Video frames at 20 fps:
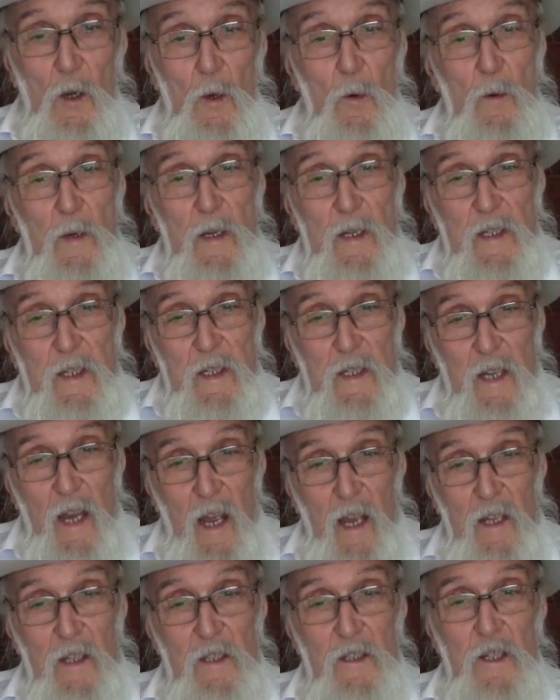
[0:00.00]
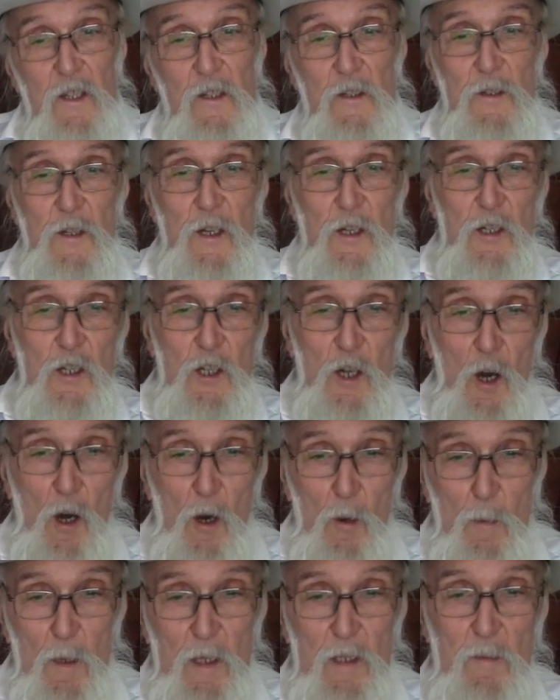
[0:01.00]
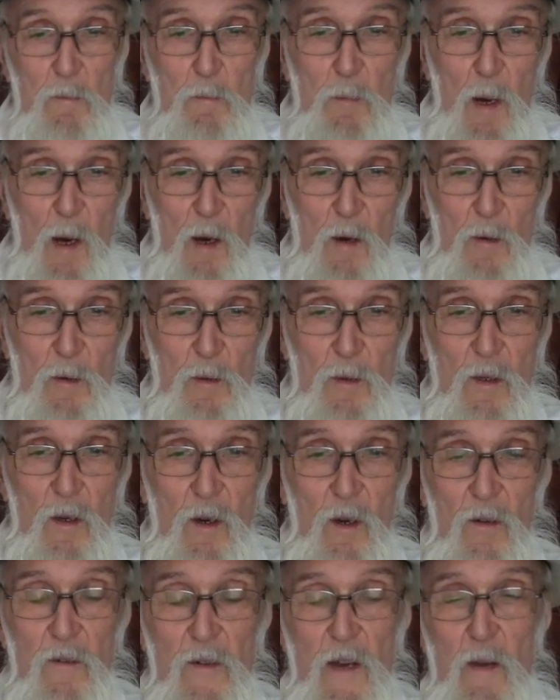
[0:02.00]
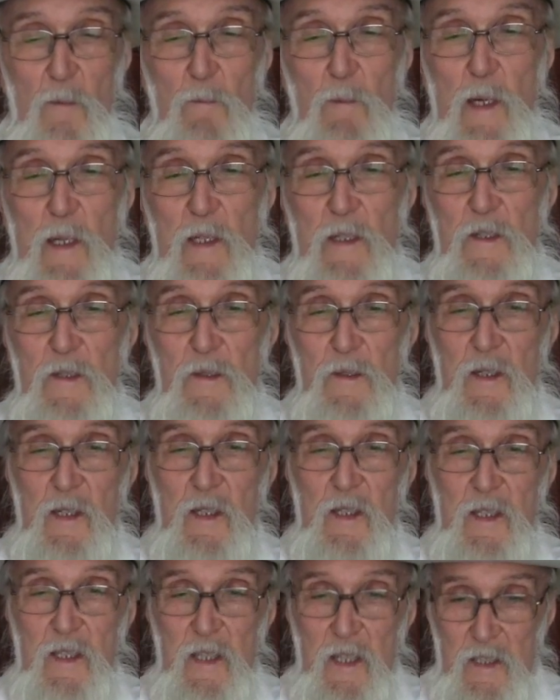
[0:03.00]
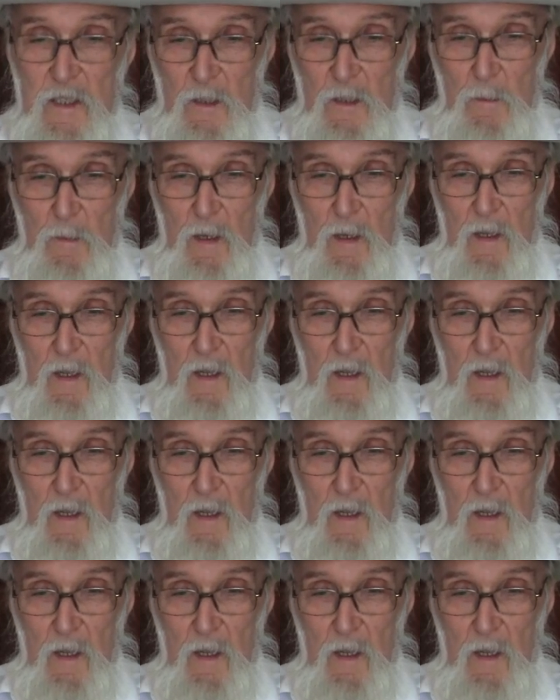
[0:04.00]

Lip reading: we connect the common pole of a metering system.